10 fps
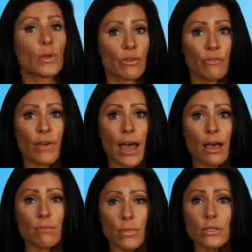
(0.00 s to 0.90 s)
when the
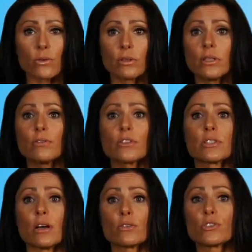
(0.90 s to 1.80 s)
fat, muscle, and liver
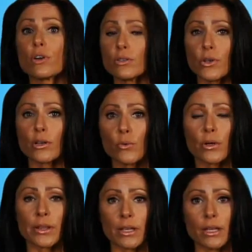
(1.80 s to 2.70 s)
cells start to
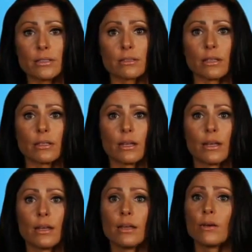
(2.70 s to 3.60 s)
ignore the insulin,
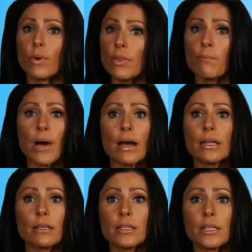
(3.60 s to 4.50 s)
when the
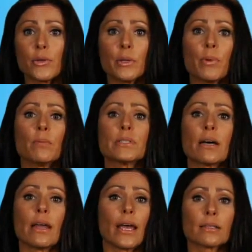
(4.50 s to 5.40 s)
body continually pumps
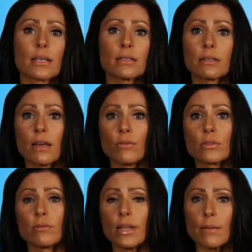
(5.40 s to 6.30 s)
out excess
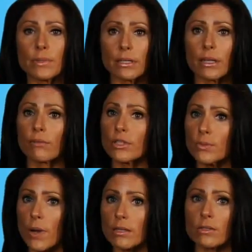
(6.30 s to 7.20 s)
levels of leptin in
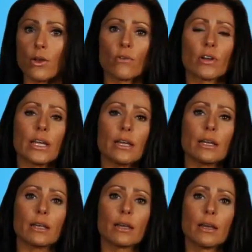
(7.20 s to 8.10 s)
response to
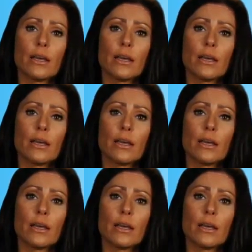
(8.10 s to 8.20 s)
overeating,